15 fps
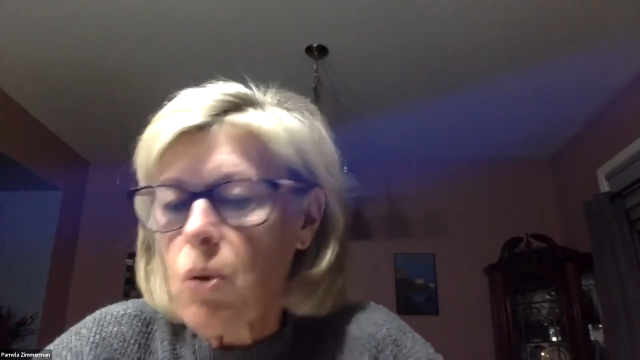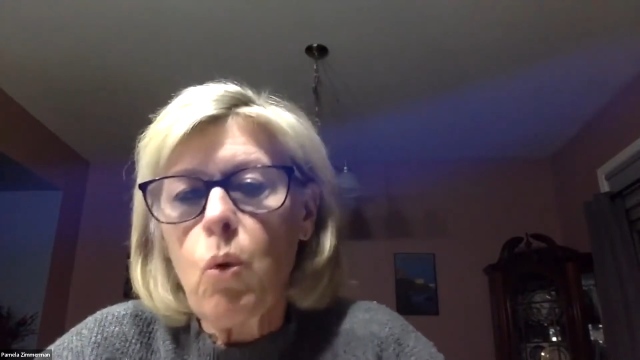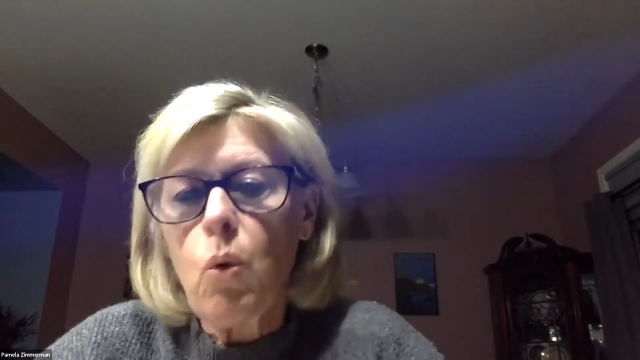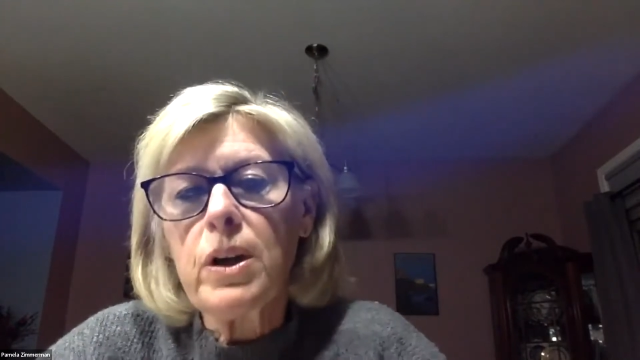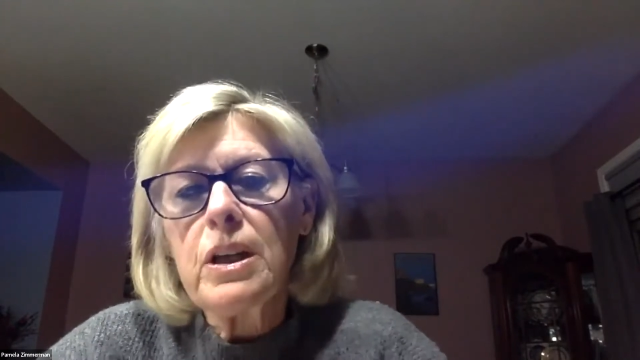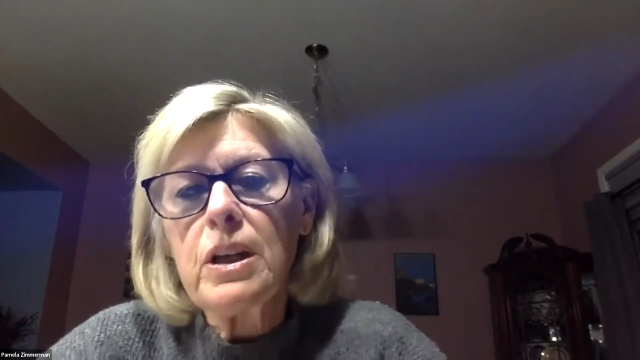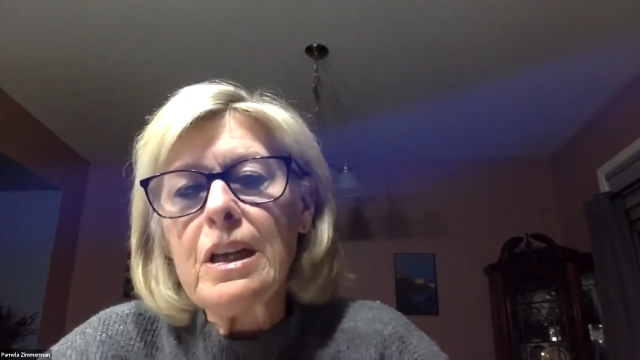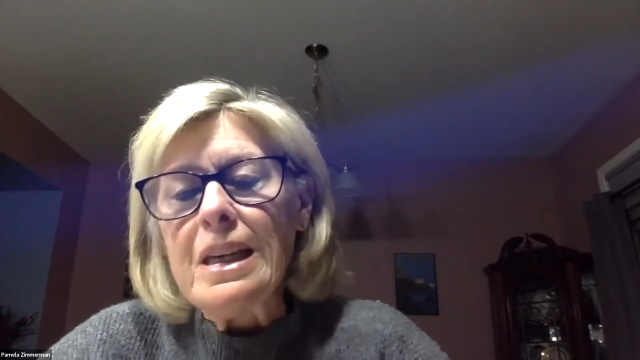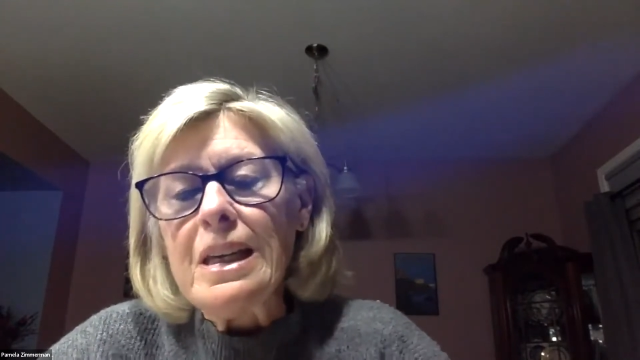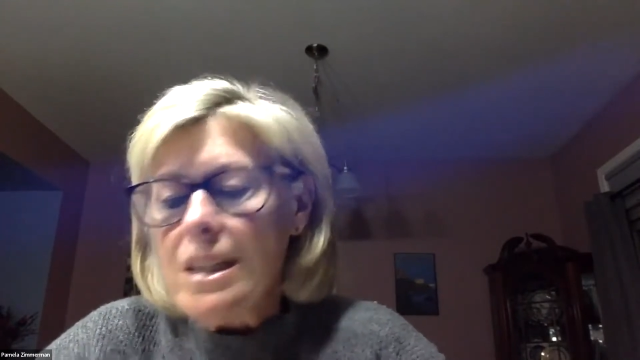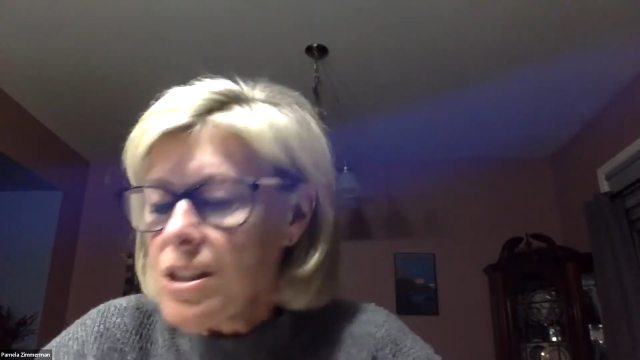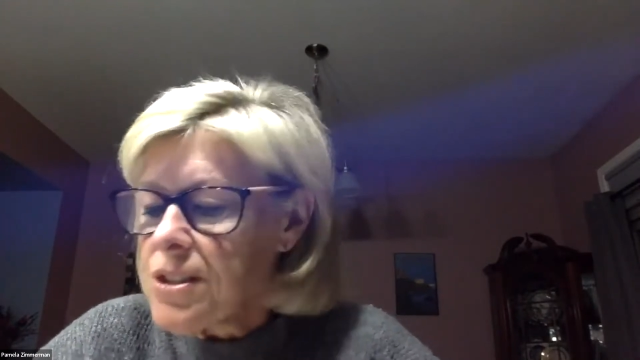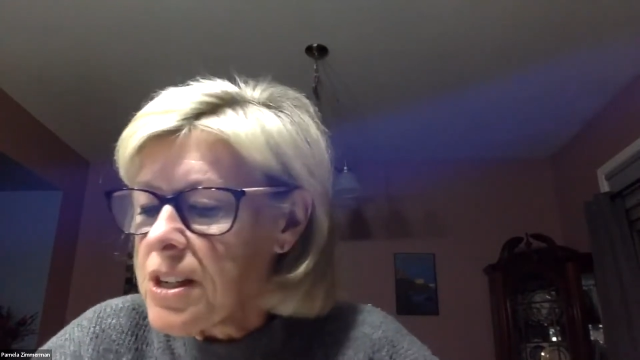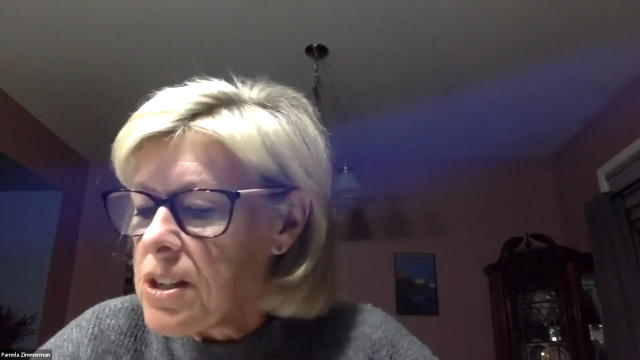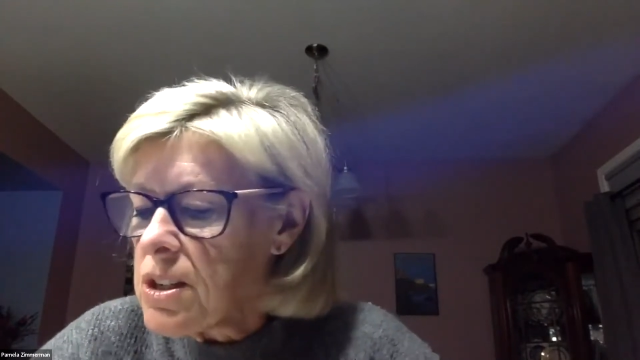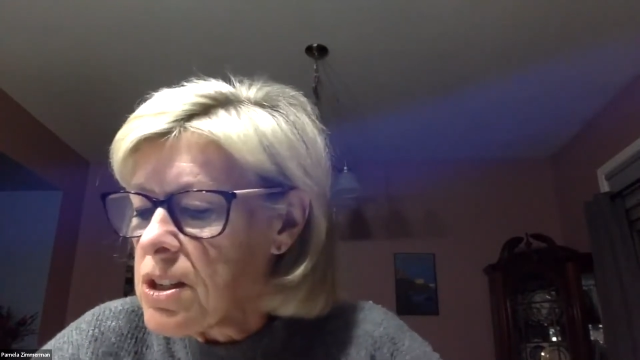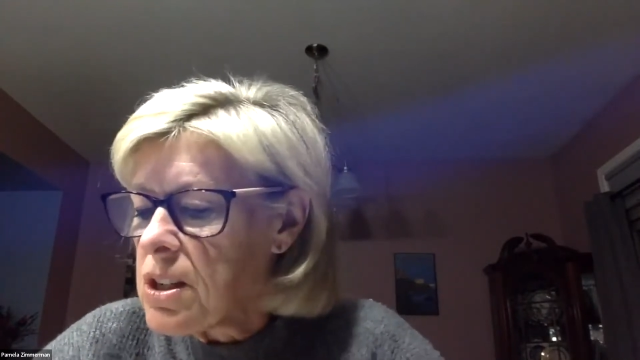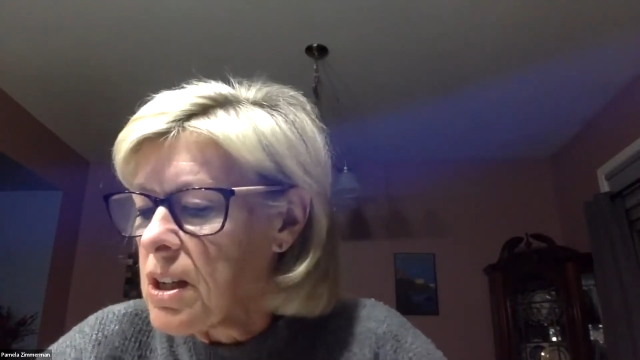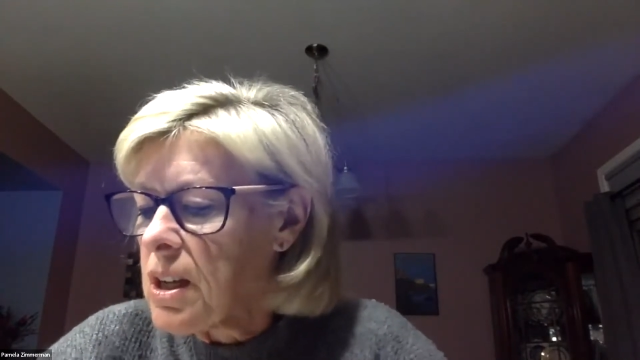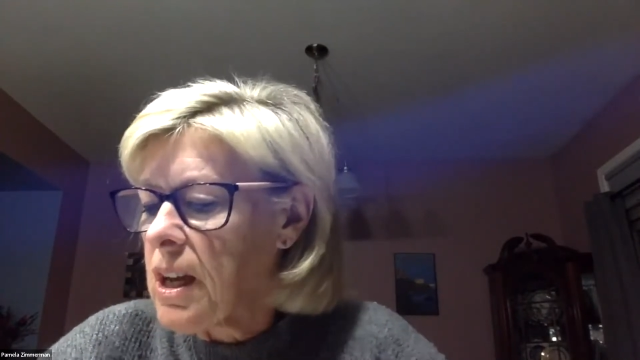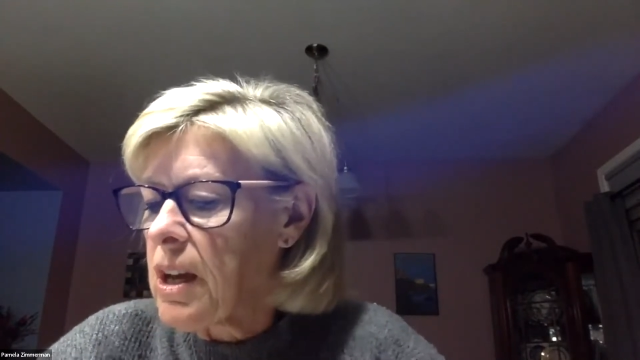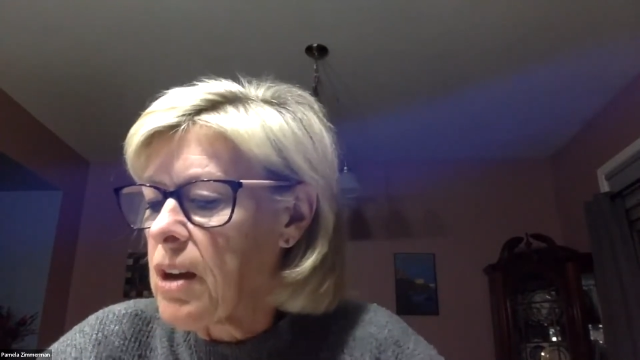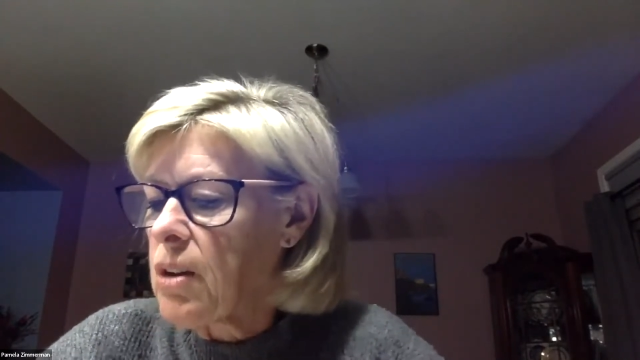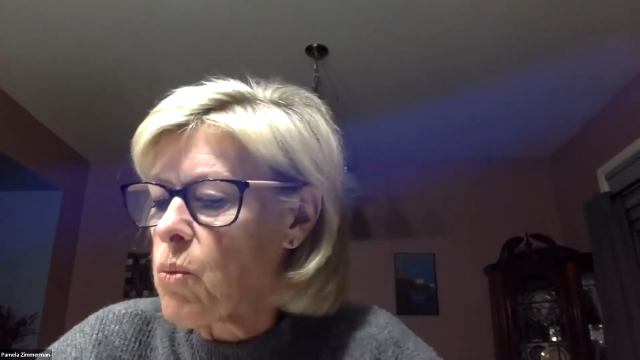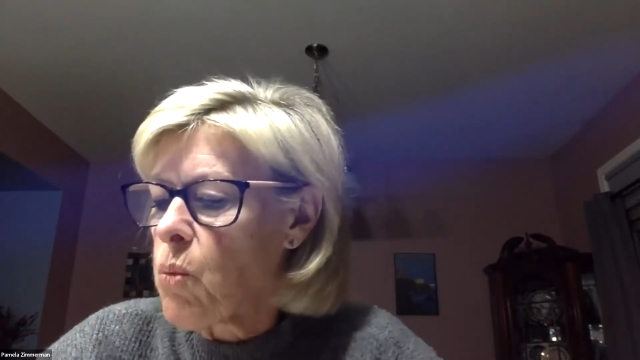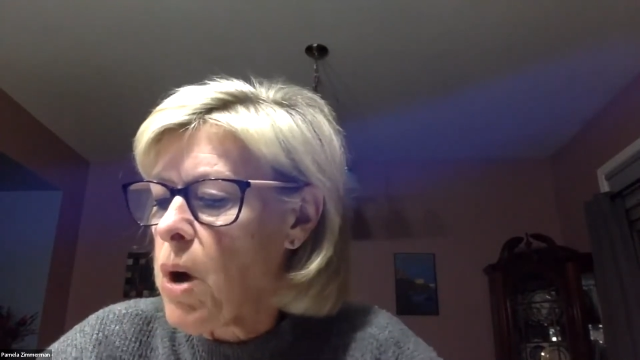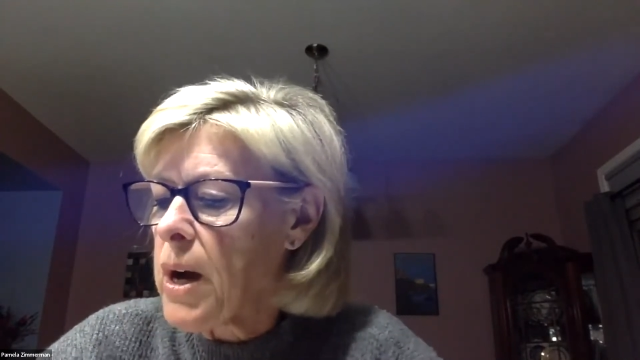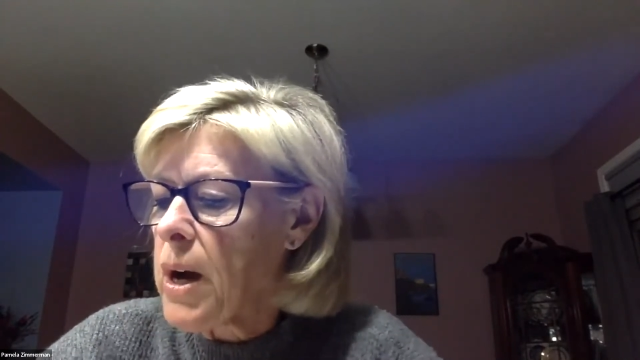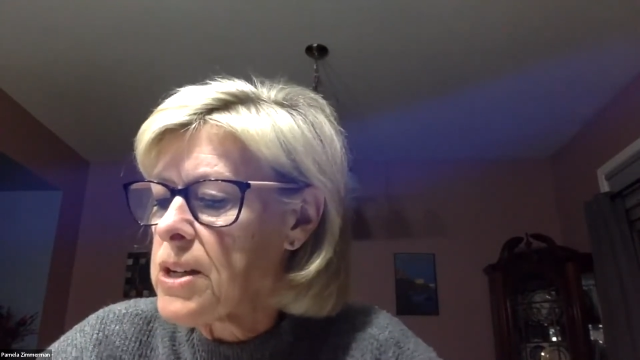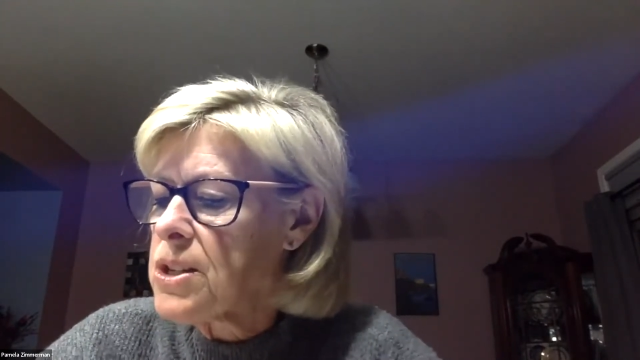What is it and
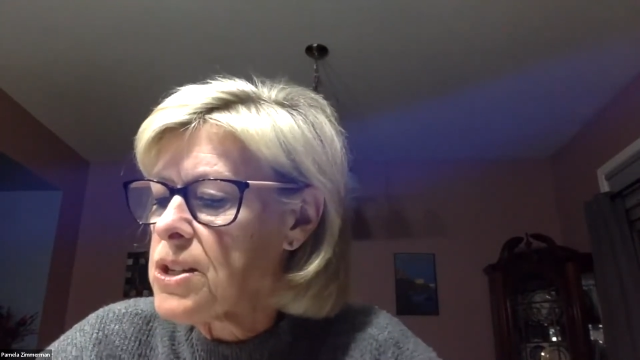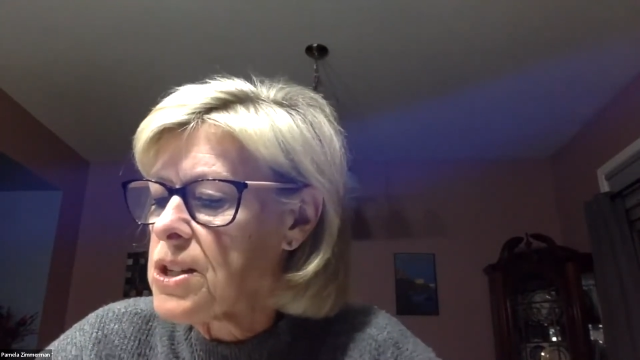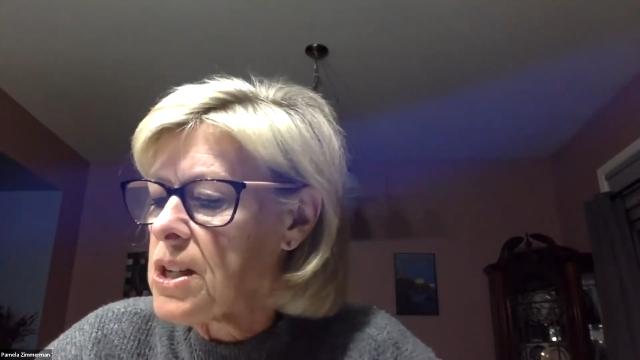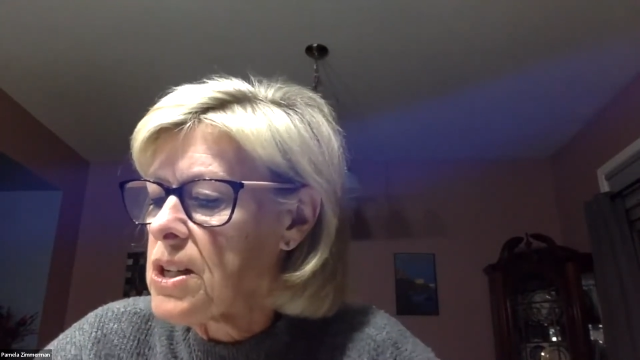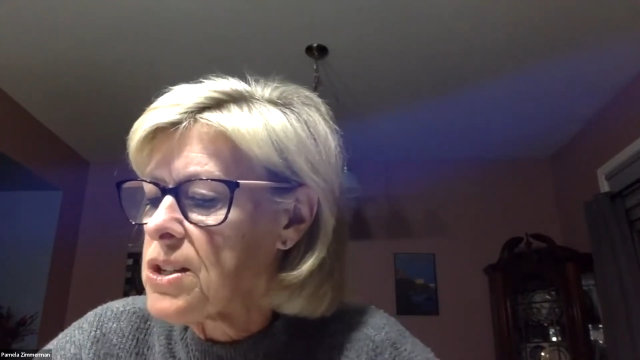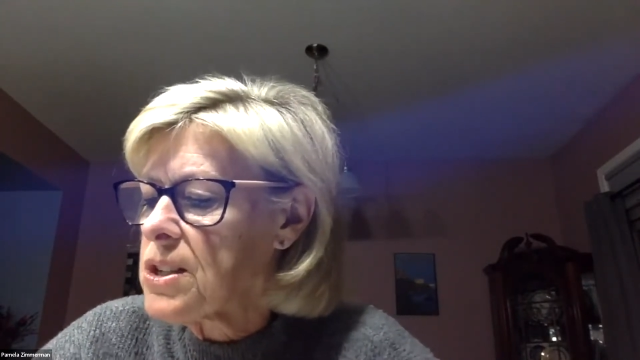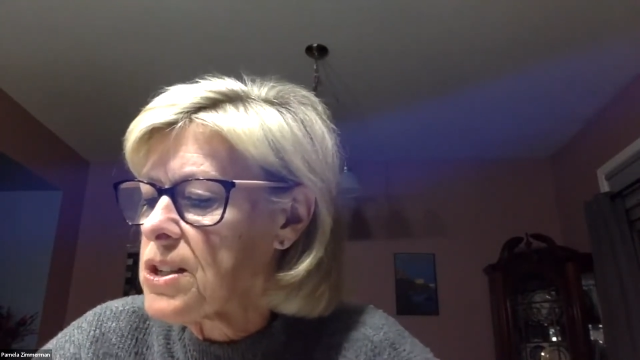why cities